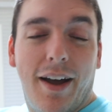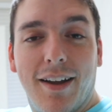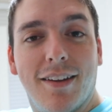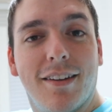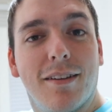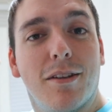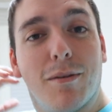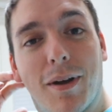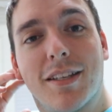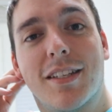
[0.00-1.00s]
By
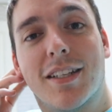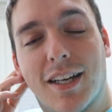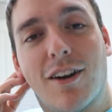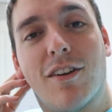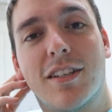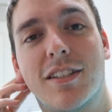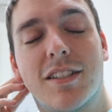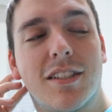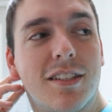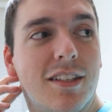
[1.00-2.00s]
domestic
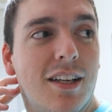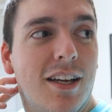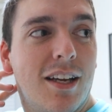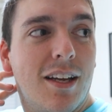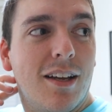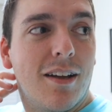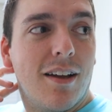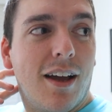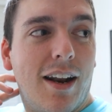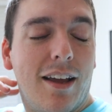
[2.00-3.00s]
terrorists.
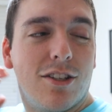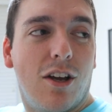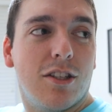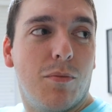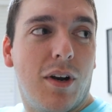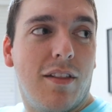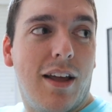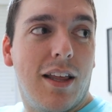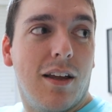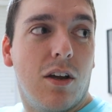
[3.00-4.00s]
And I saw someone
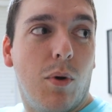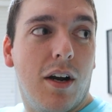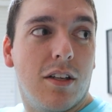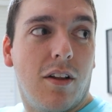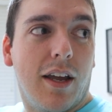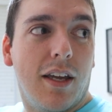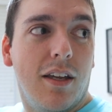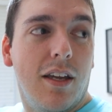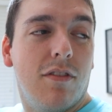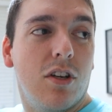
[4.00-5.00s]
online that equated it to, like,
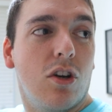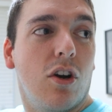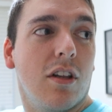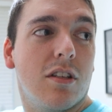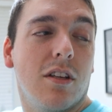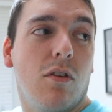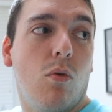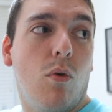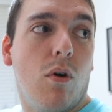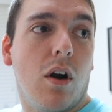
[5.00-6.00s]
even during the
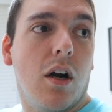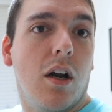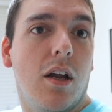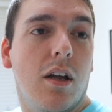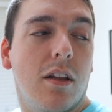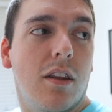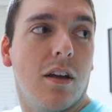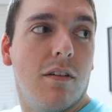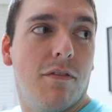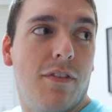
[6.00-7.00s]
Civil War,
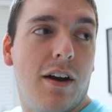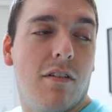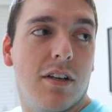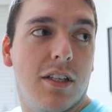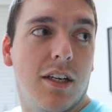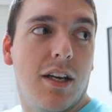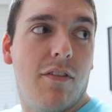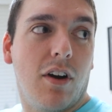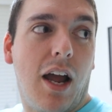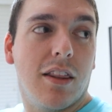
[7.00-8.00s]
the Confederacy
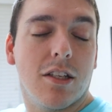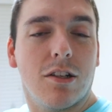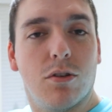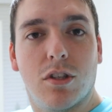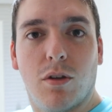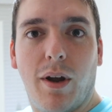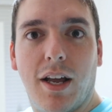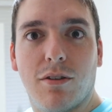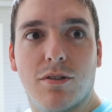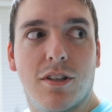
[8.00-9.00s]
never got this close to the White
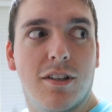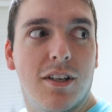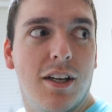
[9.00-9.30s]
House.